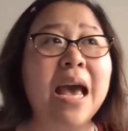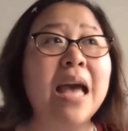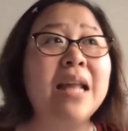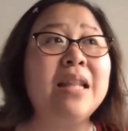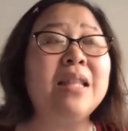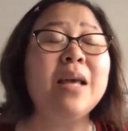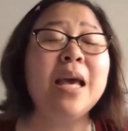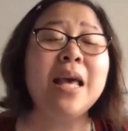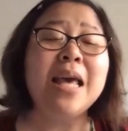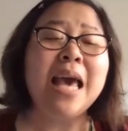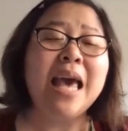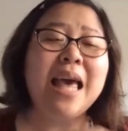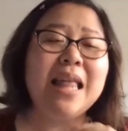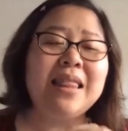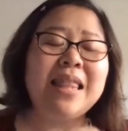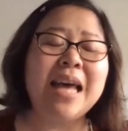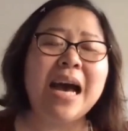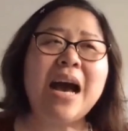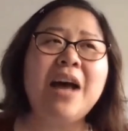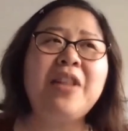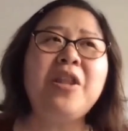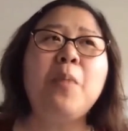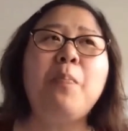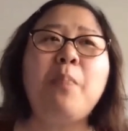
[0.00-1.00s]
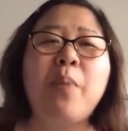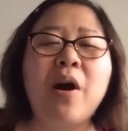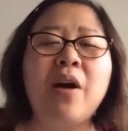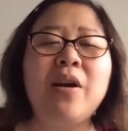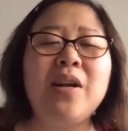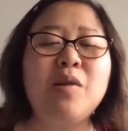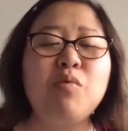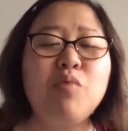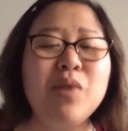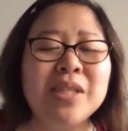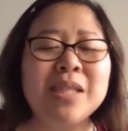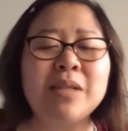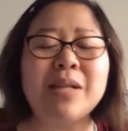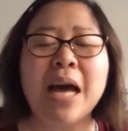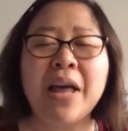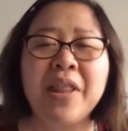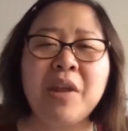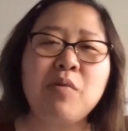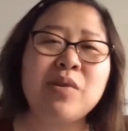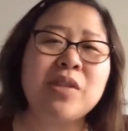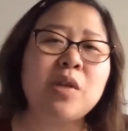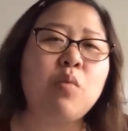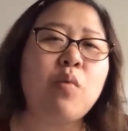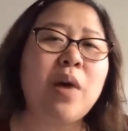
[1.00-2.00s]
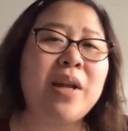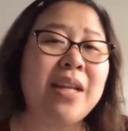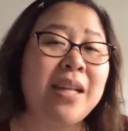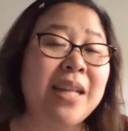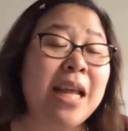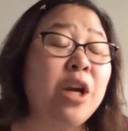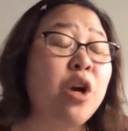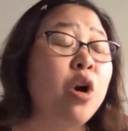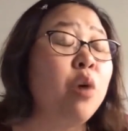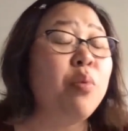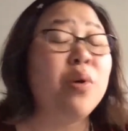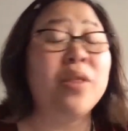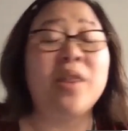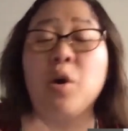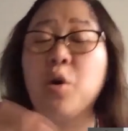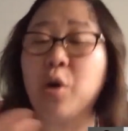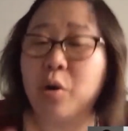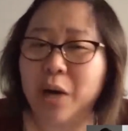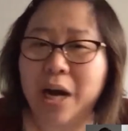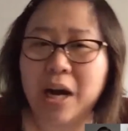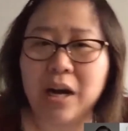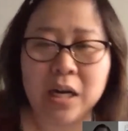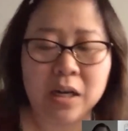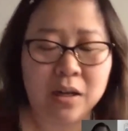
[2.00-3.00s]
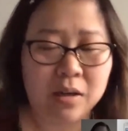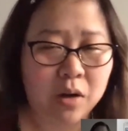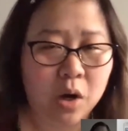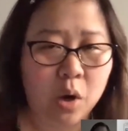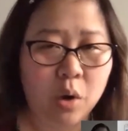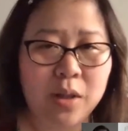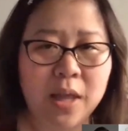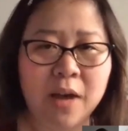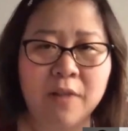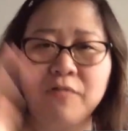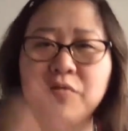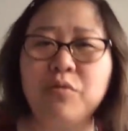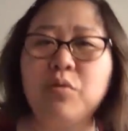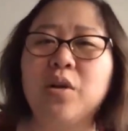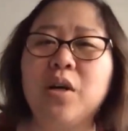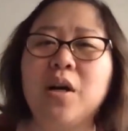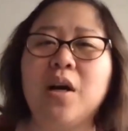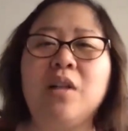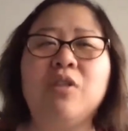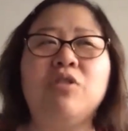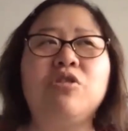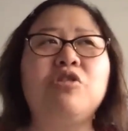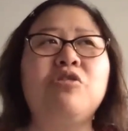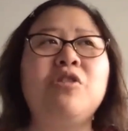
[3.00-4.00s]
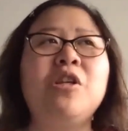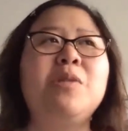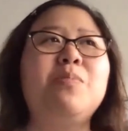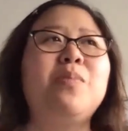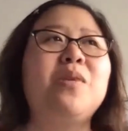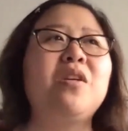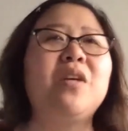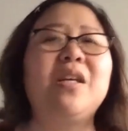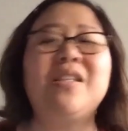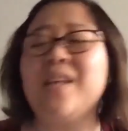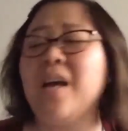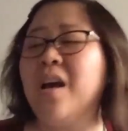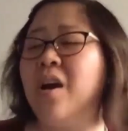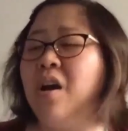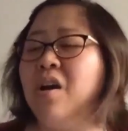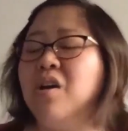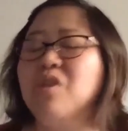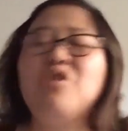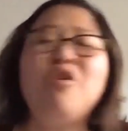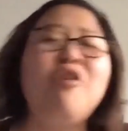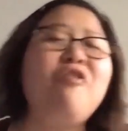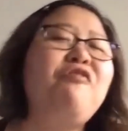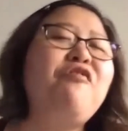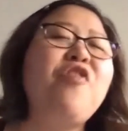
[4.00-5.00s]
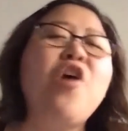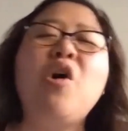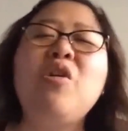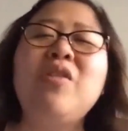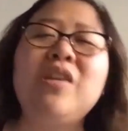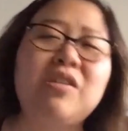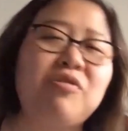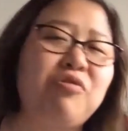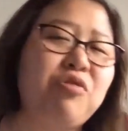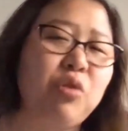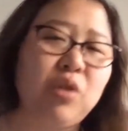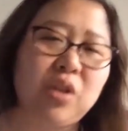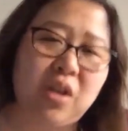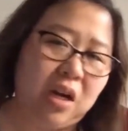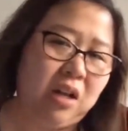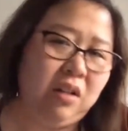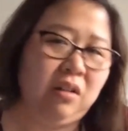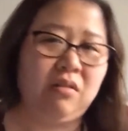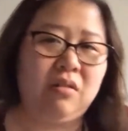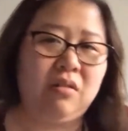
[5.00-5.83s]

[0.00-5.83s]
And the other part, the reason, other reason why they didn't go with the, uh, OLED full color screen is because your phone is full color.